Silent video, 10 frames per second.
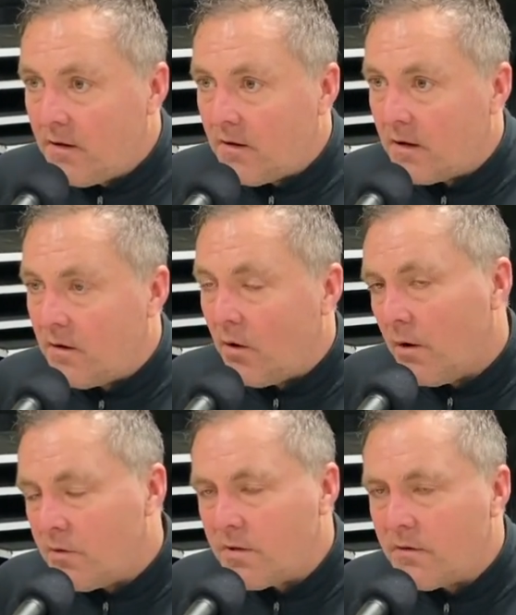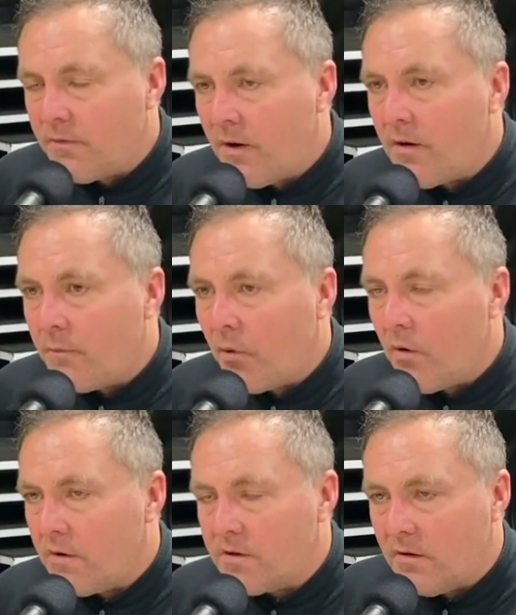like no, it was it's very
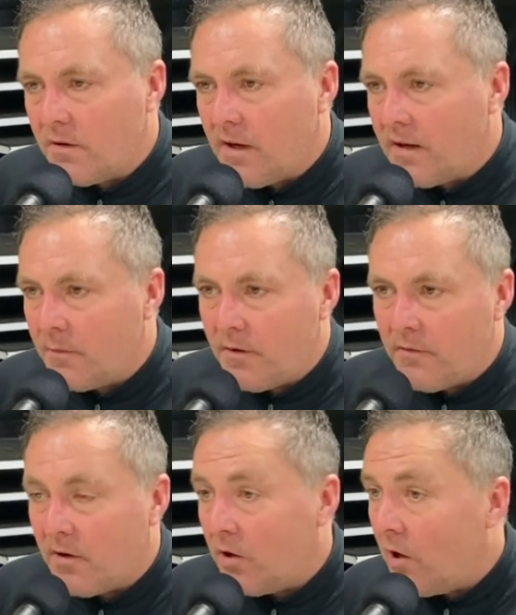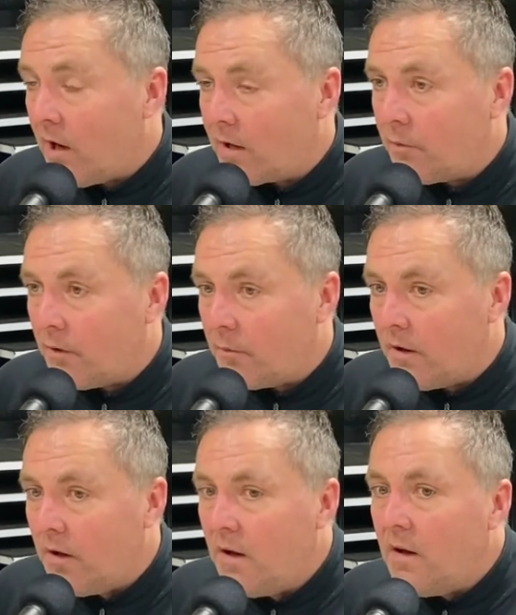important still. You had to be a very good hockey player,
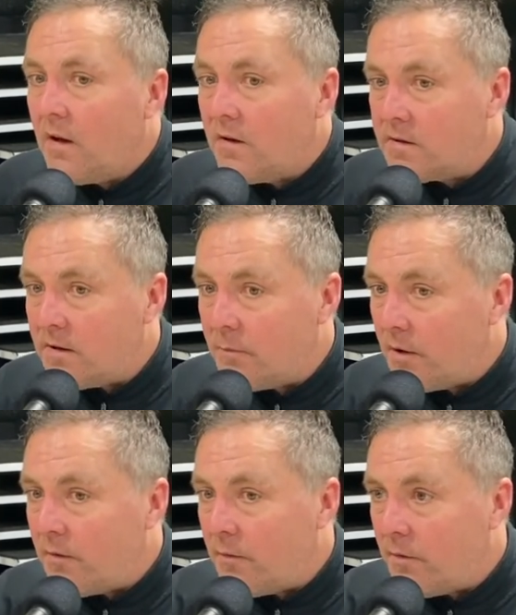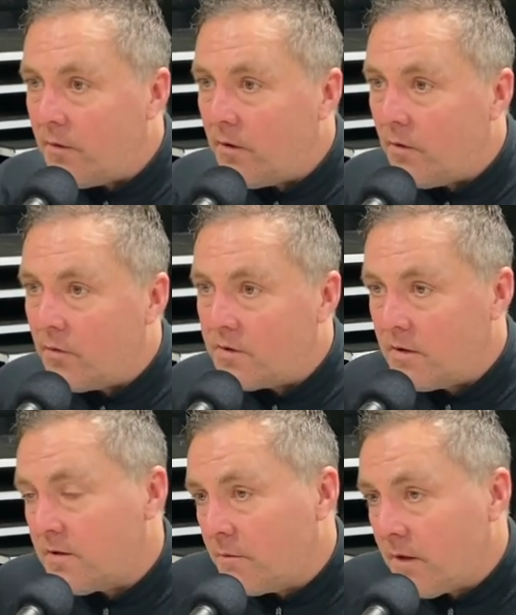but you, but you know
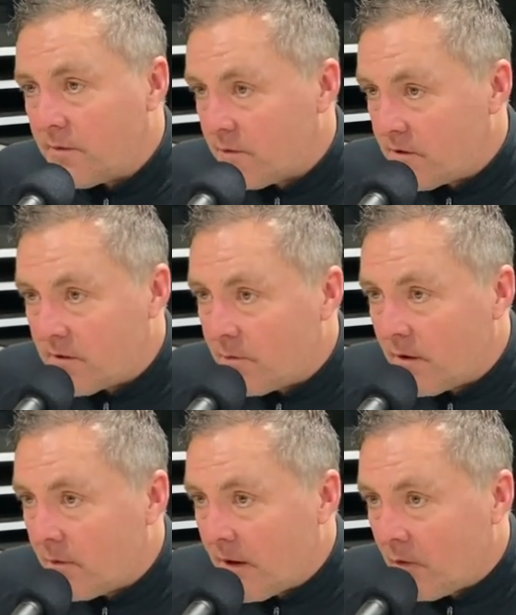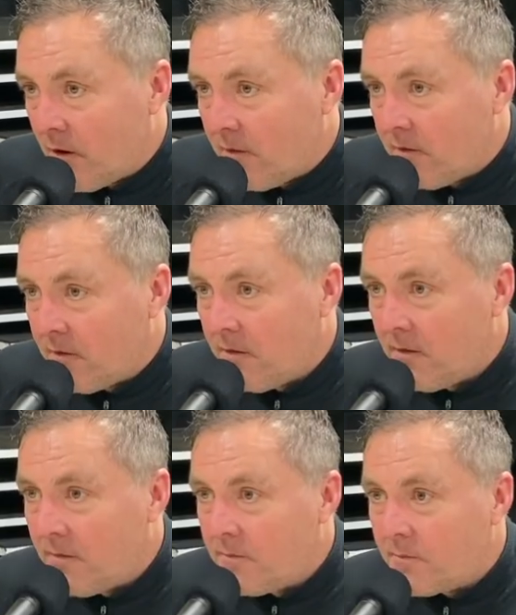sometimes it was just the bigger man won.
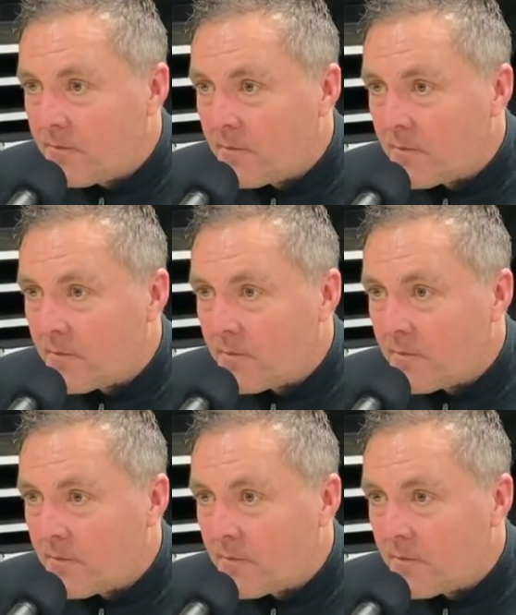Well, and